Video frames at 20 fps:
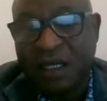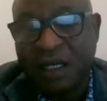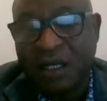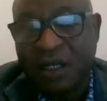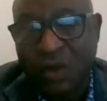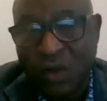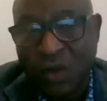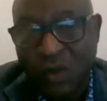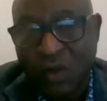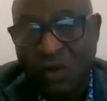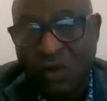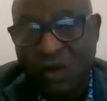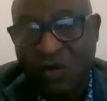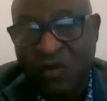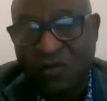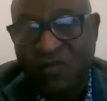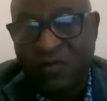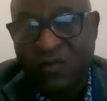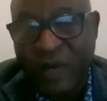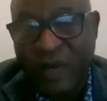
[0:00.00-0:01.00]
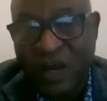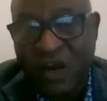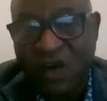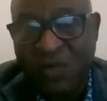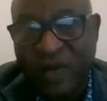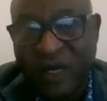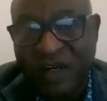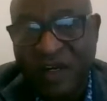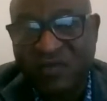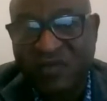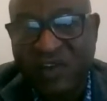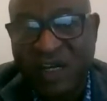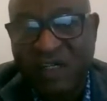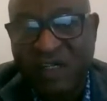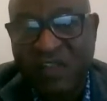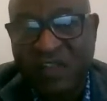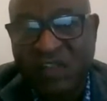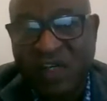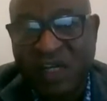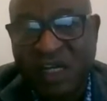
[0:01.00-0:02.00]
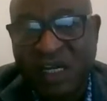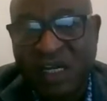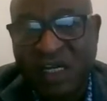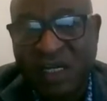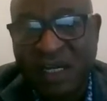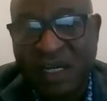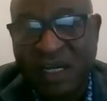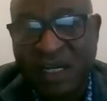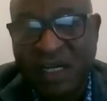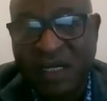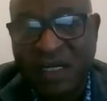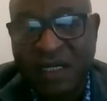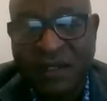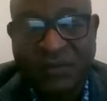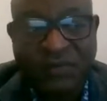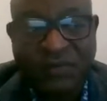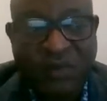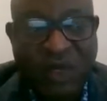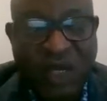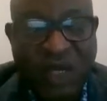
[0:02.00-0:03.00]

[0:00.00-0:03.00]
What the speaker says: local biomanufacturing